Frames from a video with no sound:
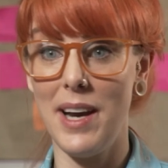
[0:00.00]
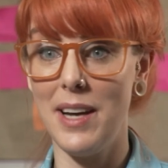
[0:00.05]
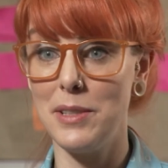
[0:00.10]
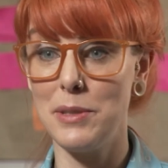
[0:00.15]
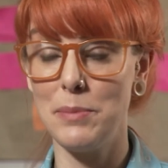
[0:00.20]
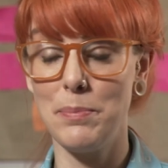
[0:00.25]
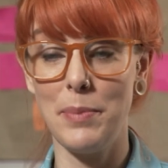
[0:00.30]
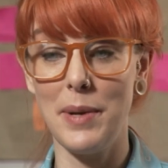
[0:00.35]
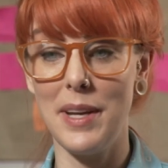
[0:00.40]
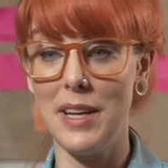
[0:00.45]
has
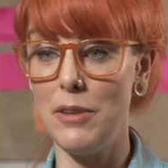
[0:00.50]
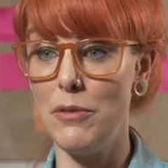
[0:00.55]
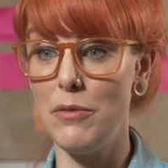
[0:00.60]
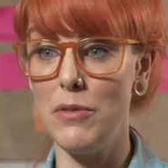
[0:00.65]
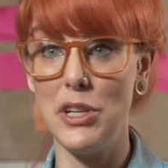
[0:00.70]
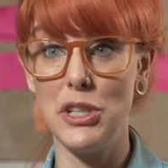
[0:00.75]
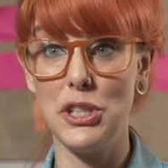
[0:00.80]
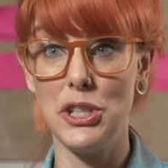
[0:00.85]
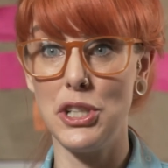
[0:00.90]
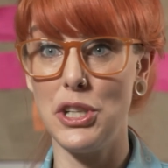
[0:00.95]
been
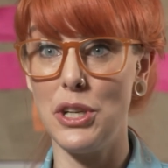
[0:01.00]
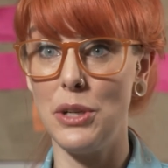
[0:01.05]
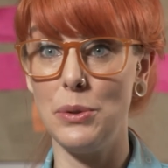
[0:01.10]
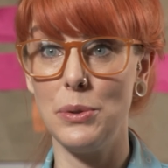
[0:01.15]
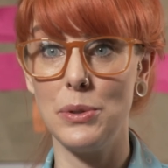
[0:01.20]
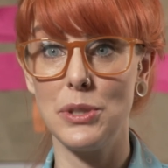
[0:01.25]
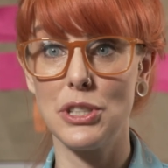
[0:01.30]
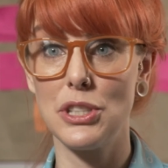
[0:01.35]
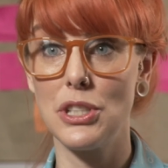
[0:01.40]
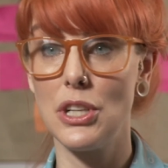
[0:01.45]

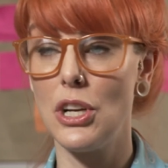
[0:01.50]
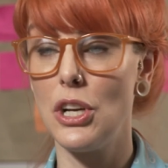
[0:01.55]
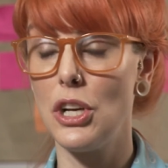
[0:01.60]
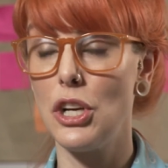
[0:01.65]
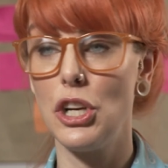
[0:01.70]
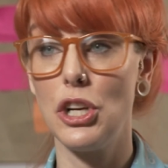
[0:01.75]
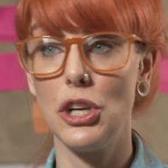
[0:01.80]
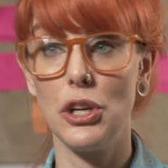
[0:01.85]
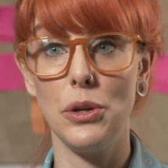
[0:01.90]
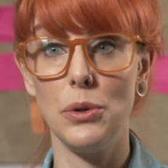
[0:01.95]
reduced
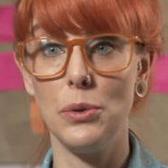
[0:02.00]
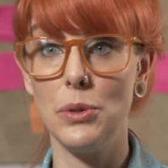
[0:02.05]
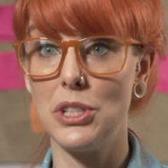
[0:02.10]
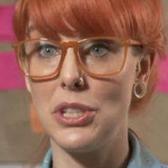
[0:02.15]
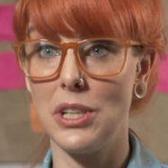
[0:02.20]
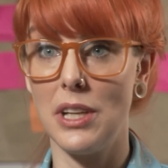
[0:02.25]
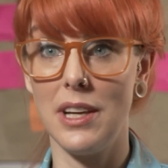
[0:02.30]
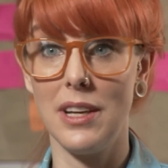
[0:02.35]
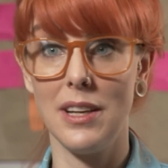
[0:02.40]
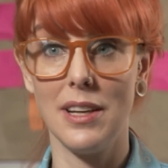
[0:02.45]

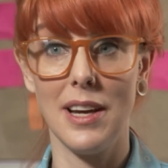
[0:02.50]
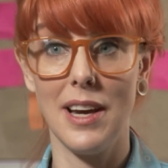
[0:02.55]
hugely.